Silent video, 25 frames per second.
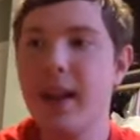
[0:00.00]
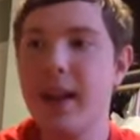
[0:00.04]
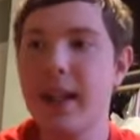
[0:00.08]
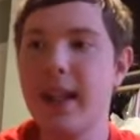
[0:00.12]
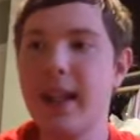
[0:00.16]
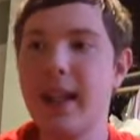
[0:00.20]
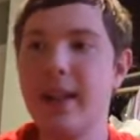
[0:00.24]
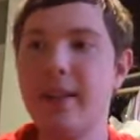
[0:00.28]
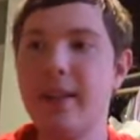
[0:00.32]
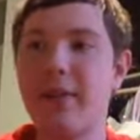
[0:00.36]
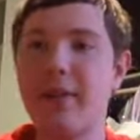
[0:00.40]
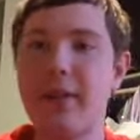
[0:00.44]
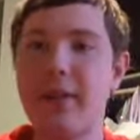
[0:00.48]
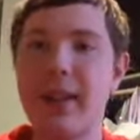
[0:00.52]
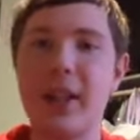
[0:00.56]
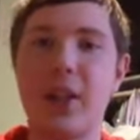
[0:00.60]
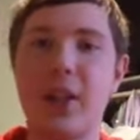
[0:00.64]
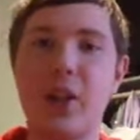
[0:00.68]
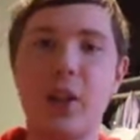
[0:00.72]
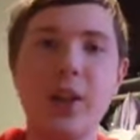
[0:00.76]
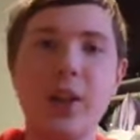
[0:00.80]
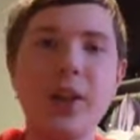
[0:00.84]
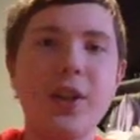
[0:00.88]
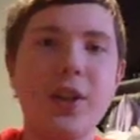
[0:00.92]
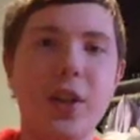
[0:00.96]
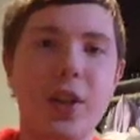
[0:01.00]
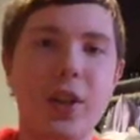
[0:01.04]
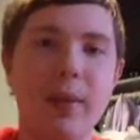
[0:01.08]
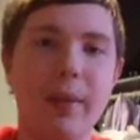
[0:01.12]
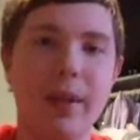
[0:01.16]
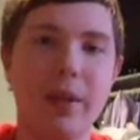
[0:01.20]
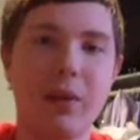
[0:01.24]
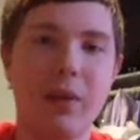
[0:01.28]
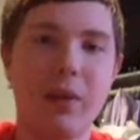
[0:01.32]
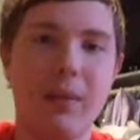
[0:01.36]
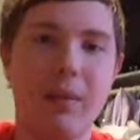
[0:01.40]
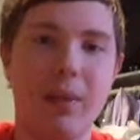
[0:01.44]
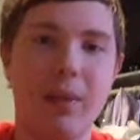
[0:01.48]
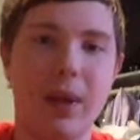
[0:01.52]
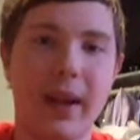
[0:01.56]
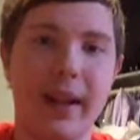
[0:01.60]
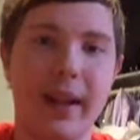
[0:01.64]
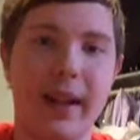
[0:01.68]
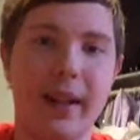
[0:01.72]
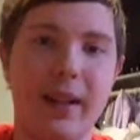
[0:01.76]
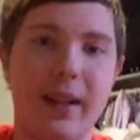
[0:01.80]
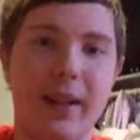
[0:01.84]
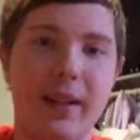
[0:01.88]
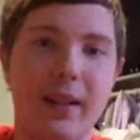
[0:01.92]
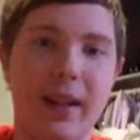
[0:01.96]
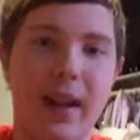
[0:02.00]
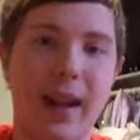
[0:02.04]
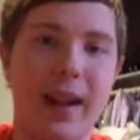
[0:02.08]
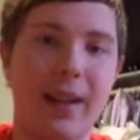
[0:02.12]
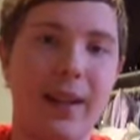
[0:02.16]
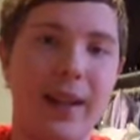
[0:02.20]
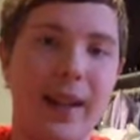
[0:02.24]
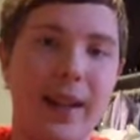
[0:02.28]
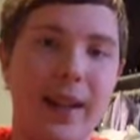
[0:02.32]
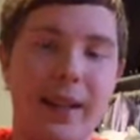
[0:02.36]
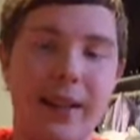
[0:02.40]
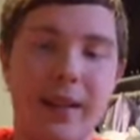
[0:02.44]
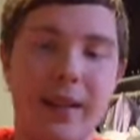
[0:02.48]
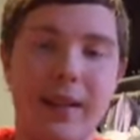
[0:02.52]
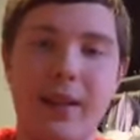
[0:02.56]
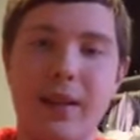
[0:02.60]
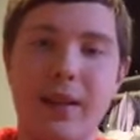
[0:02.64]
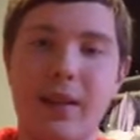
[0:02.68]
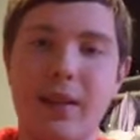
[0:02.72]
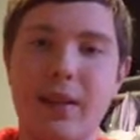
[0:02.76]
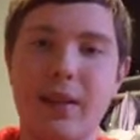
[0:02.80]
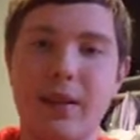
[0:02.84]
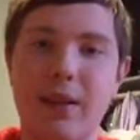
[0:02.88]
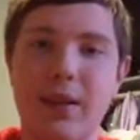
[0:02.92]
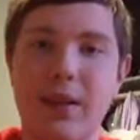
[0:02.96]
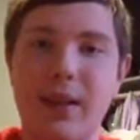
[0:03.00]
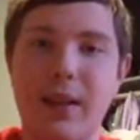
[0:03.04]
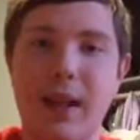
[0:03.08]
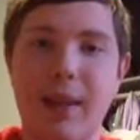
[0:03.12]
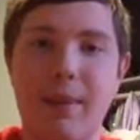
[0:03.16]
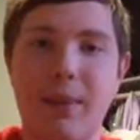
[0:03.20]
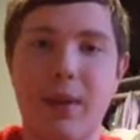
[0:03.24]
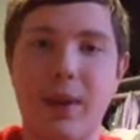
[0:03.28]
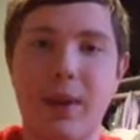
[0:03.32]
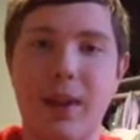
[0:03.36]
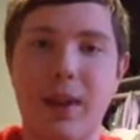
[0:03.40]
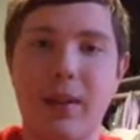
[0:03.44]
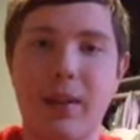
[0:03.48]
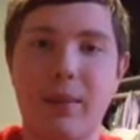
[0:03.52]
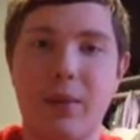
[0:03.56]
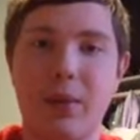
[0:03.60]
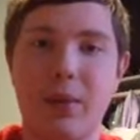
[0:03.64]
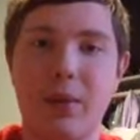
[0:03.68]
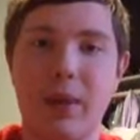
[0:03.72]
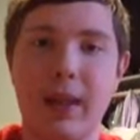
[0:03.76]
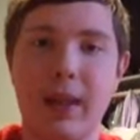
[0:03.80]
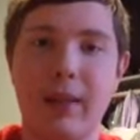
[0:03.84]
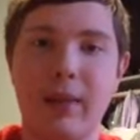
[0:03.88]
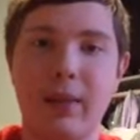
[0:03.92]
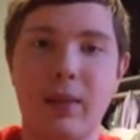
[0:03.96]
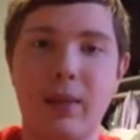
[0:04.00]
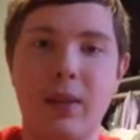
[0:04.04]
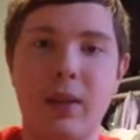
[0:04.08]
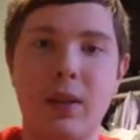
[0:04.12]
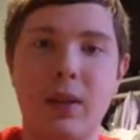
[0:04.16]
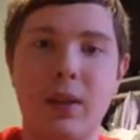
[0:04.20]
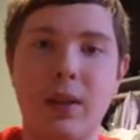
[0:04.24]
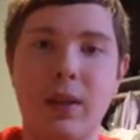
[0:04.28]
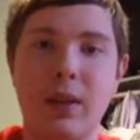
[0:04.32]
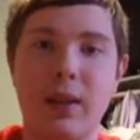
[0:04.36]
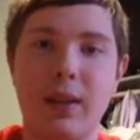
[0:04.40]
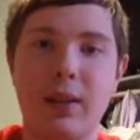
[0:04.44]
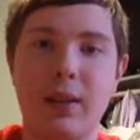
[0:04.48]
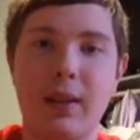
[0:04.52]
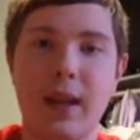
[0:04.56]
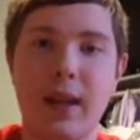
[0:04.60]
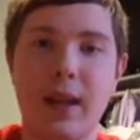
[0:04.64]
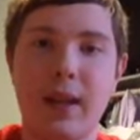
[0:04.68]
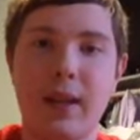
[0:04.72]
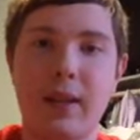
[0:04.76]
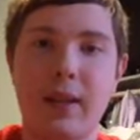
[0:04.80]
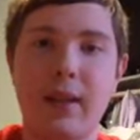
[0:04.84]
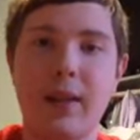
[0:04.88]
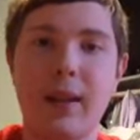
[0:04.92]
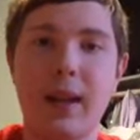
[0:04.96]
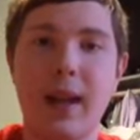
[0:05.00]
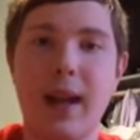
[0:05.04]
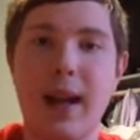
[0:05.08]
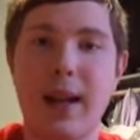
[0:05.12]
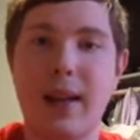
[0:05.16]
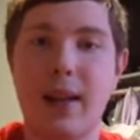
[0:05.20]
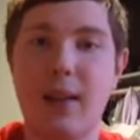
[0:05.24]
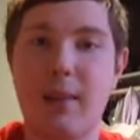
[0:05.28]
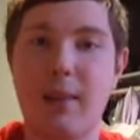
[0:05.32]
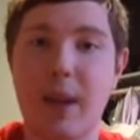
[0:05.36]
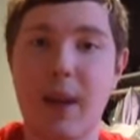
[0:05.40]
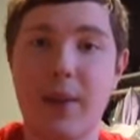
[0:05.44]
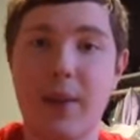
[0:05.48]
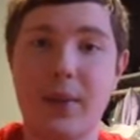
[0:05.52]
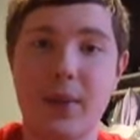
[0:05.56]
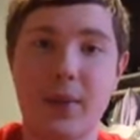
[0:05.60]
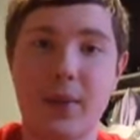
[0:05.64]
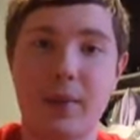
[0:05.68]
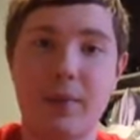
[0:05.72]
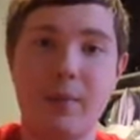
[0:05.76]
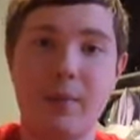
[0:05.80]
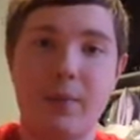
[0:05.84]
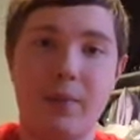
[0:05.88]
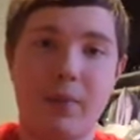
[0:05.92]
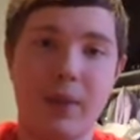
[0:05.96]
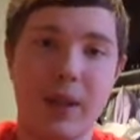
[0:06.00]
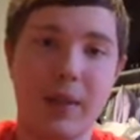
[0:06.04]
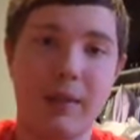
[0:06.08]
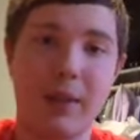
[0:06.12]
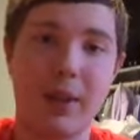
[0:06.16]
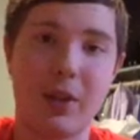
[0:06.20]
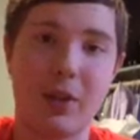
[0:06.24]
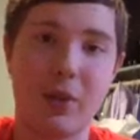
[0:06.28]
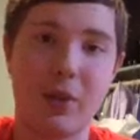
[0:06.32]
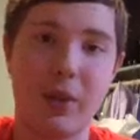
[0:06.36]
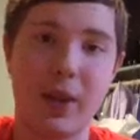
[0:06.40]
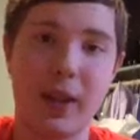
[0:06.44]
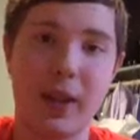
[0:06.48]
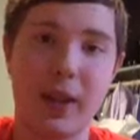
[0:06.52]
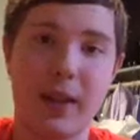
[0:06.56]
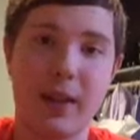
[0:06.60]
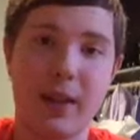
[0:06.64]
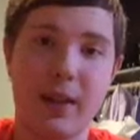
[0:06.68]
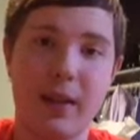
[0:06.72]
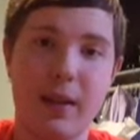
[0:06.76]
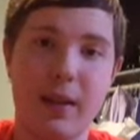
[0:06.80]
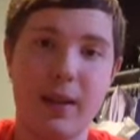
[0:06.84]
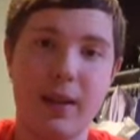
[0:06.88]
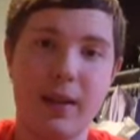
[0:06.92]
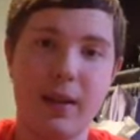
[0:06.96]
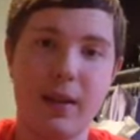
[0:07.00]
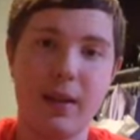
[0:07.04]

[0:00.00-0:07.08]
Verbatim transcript: If he could turn him into a brick and then step on him or whatever, then yeah, I think Bowser pretty much wins.